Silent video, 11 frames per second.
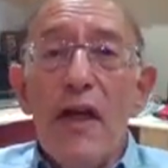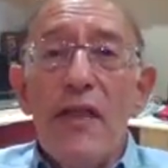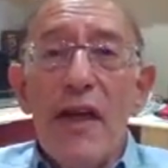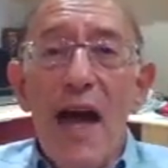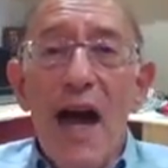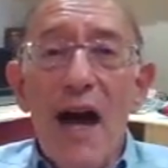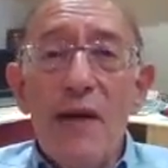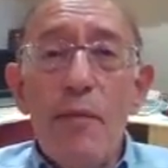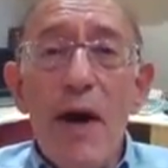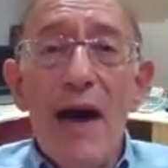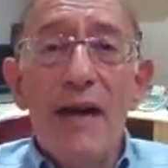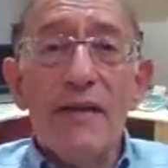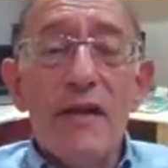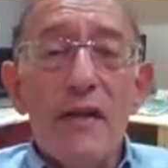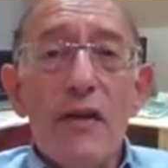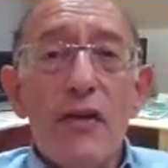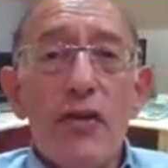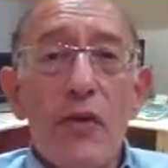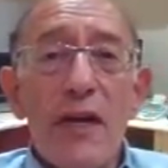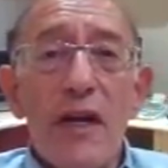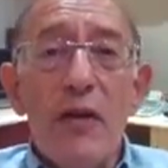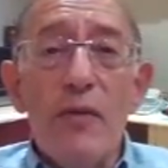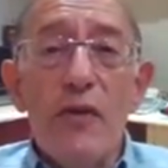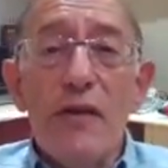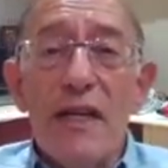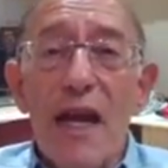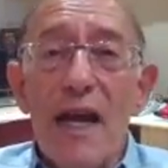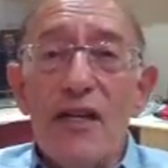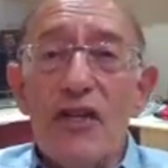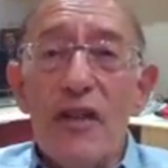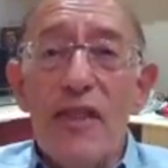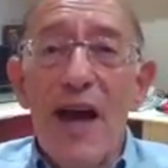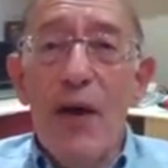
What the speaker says: the iPad, doing communication that